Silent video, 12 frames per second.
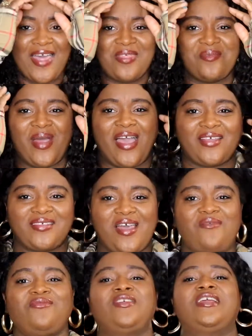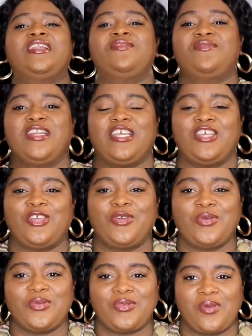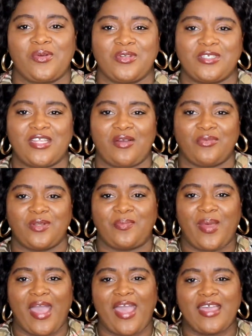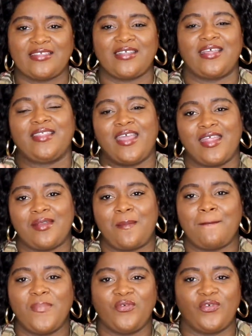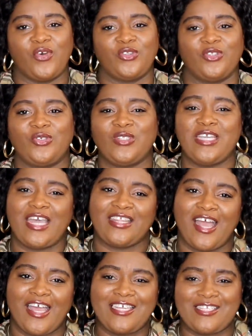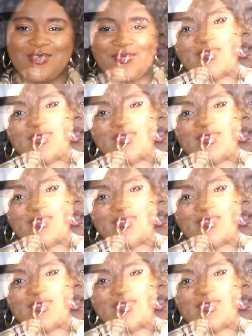and the bags are really really cute so i'm going to start with the bags and then move on to the other item